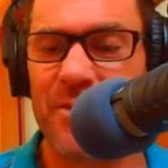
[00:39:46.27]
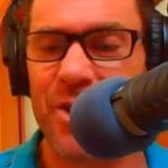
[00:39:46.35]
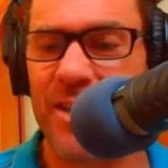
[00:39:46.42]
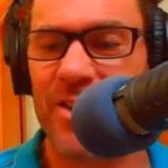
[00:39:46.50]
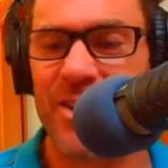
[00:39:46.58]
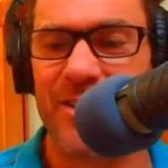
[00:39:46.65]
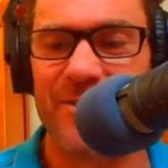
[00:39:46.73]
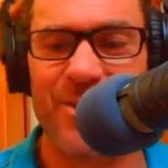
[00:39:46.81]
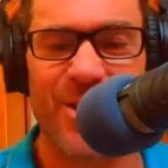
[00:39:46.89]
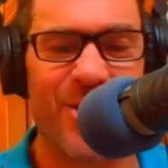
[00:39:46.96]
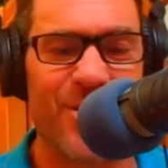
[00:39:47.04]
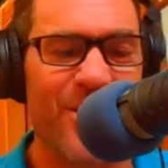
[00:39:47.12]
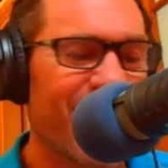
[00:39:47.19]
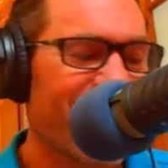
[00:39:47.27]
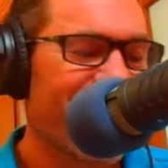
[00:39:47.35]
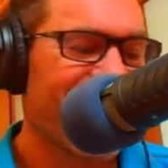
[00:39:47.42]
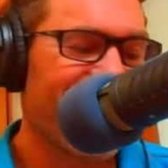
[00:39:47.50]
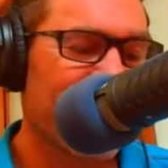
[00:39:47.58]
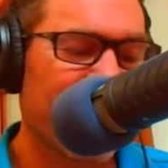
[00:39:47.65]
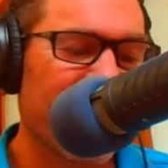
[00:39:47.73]
changing. So
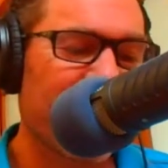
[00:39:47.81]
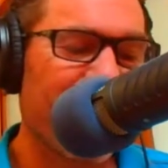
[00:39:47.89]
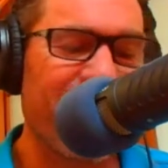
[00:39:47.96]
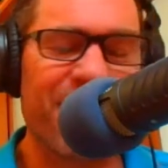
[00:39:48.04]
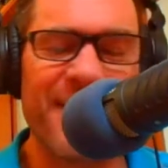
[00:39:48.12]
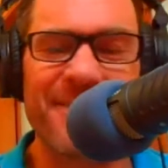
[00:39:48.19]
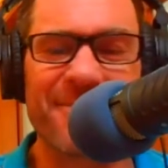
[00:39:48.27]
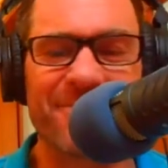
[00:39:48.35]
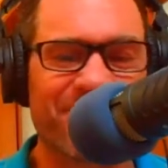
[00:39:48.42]
it's been great fun.